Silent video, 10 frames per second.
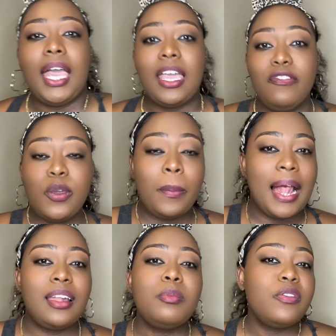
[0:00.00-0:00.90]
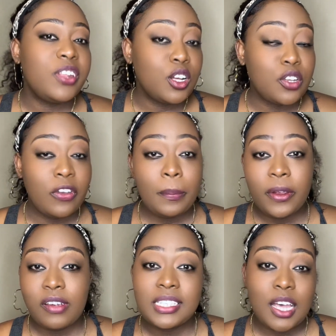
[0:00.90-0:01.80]
If you plan on moving out of your
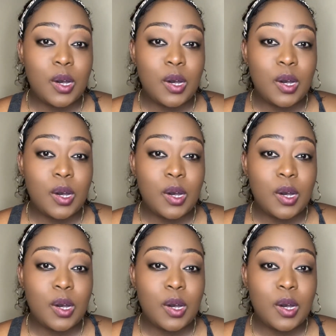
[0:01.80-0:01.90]
parents' house,